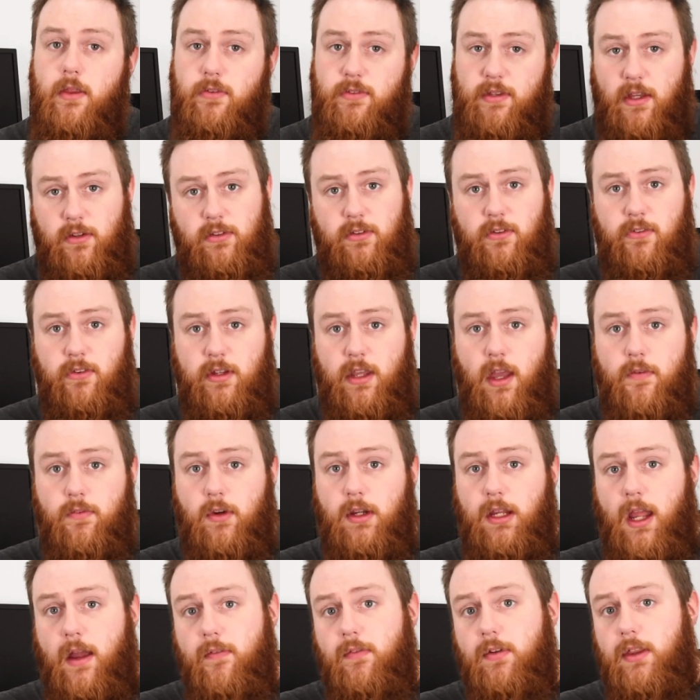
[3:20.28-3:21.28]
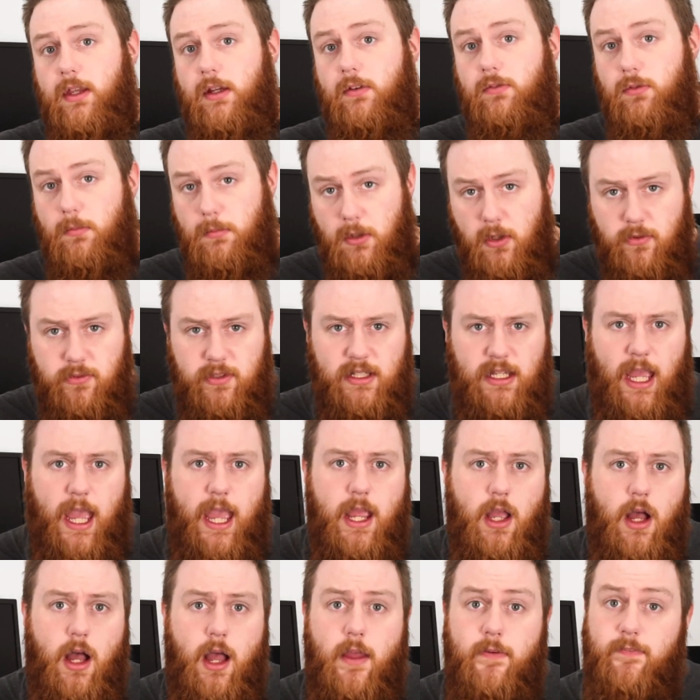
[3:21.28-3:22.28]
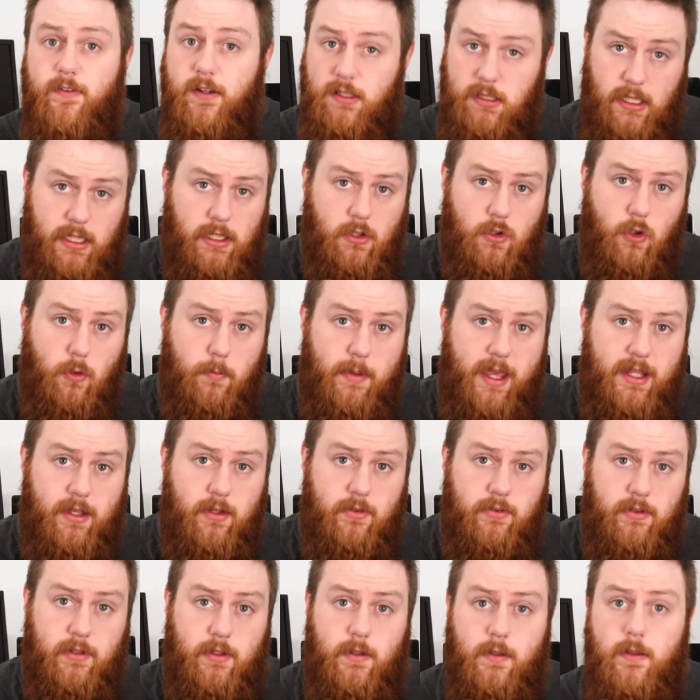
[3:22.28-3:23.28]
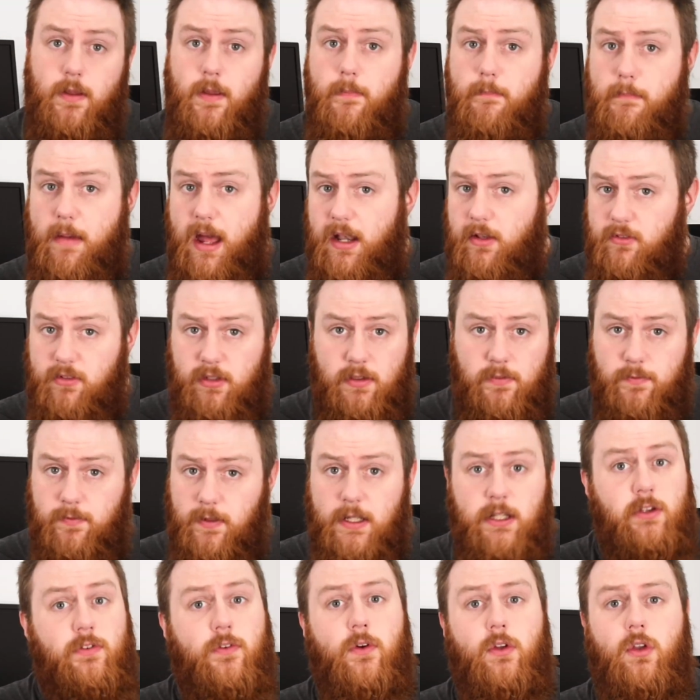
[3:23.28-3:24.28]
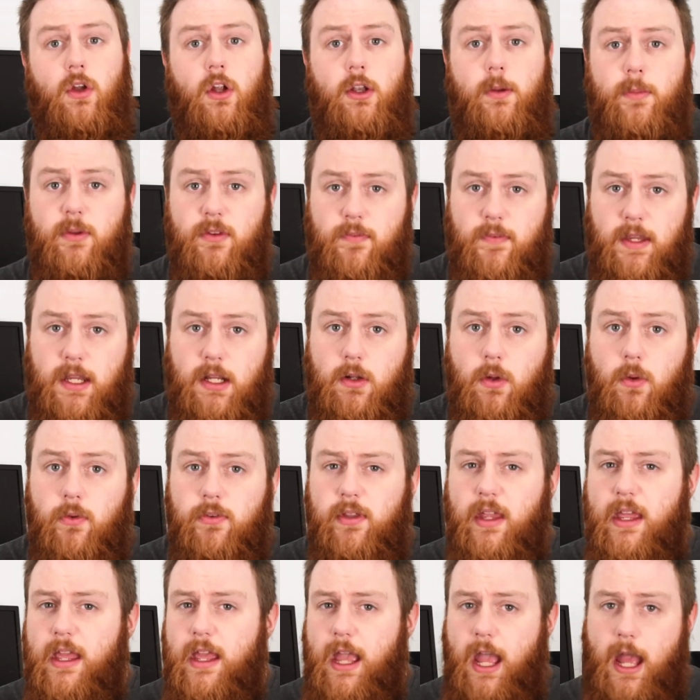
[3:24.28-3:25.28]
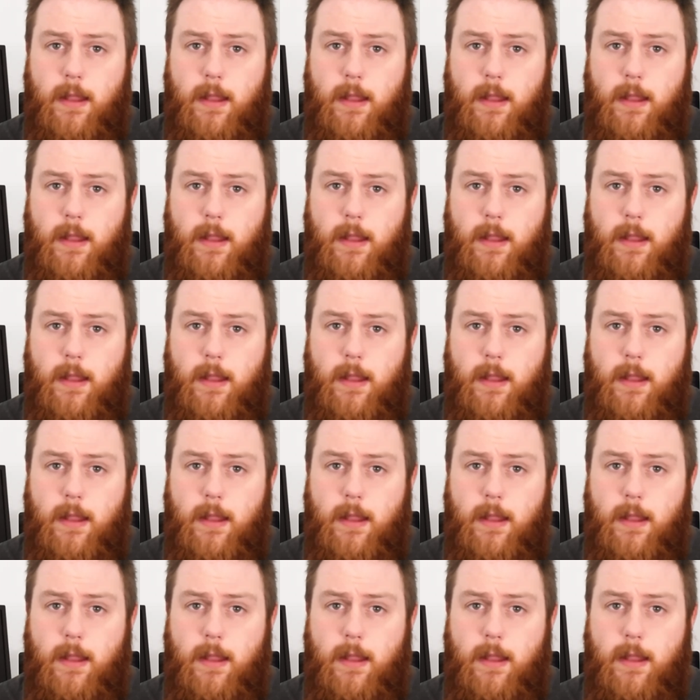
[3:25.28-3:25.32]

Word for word: Sessions are covering everything from using AI for clinical medicine, managing fleets of autonomous vehicles,